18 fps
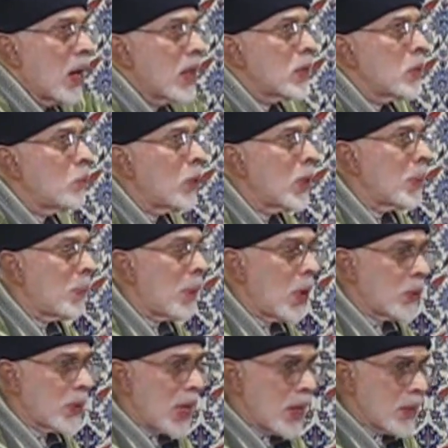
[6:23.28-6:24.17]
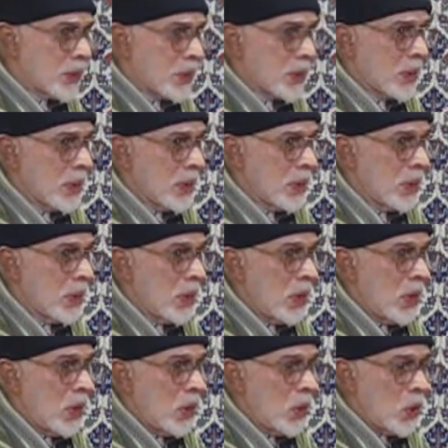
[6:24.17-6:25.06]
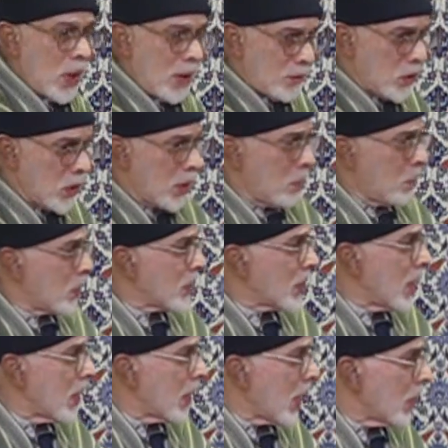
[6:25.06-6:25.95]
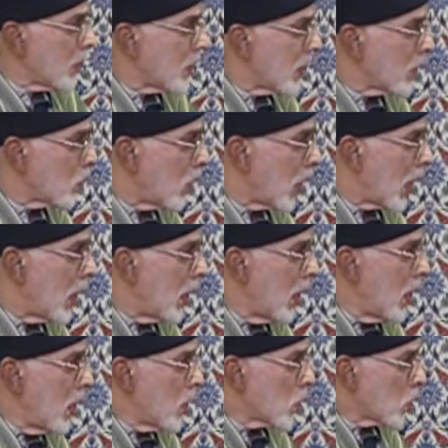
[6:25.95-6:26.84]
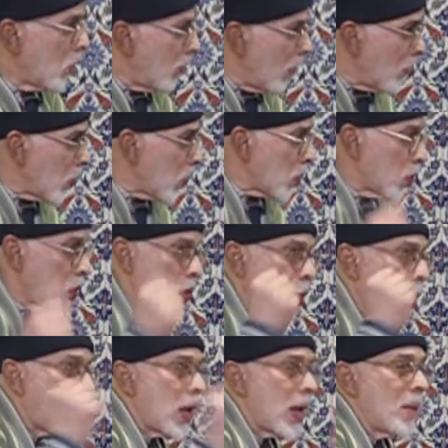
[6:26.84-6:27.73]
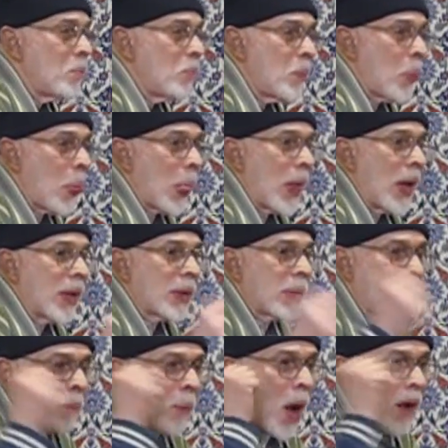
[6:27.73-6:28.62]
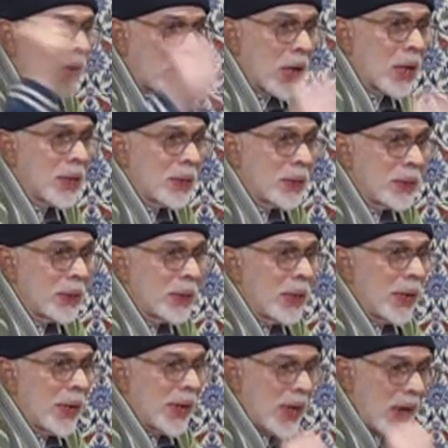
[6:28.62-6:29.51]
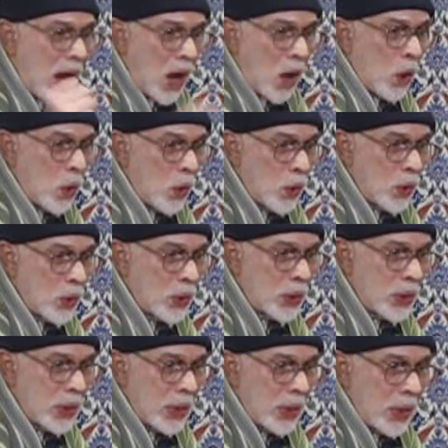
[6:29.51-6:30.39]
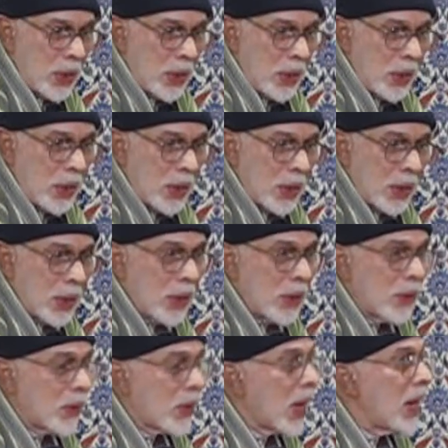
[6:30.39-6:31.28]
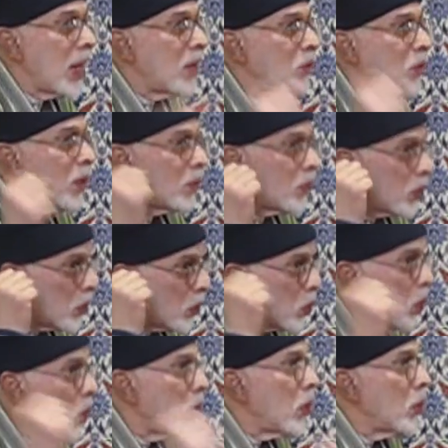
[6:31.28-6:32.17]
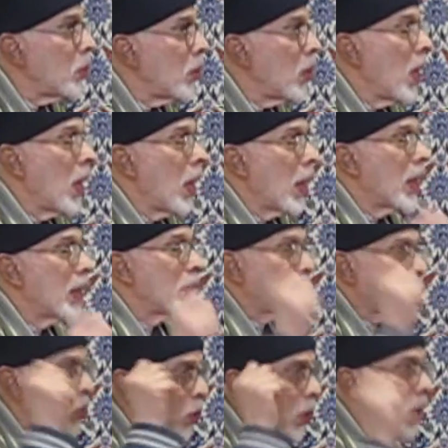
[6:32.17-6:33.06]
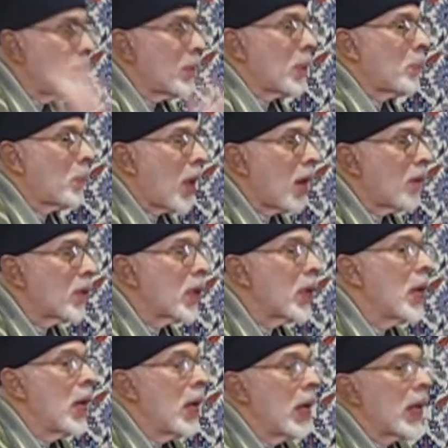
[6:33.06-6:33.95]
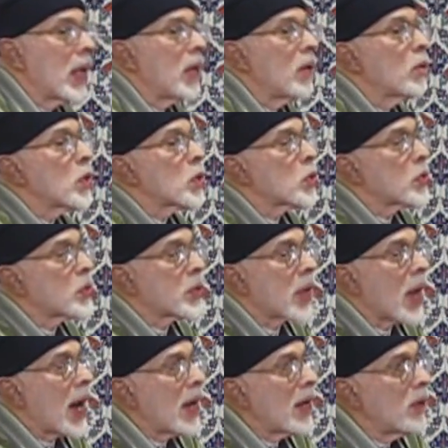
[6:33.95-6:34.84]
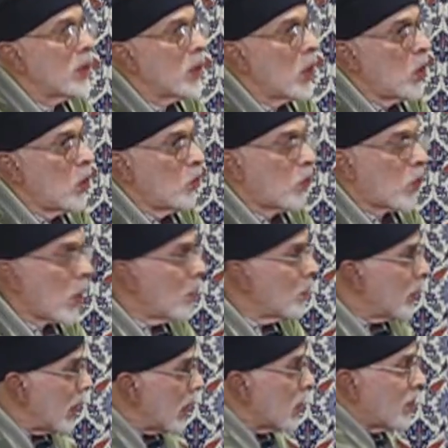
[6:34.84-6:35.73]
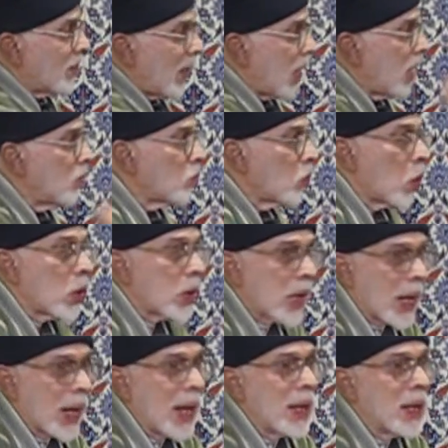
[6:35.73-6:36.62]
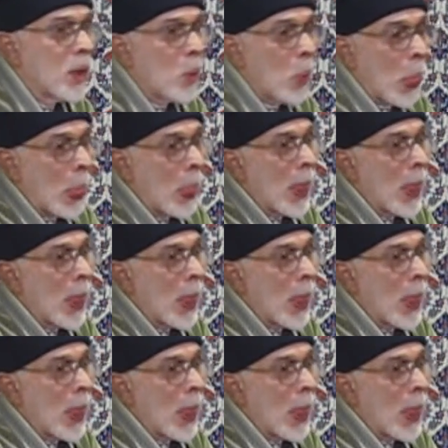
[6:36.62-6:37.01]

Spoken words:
I said, what about us? You have to represent us as well. So we want to show him the power now. Right? We'll show him the power. He wants to stand from this very ward again.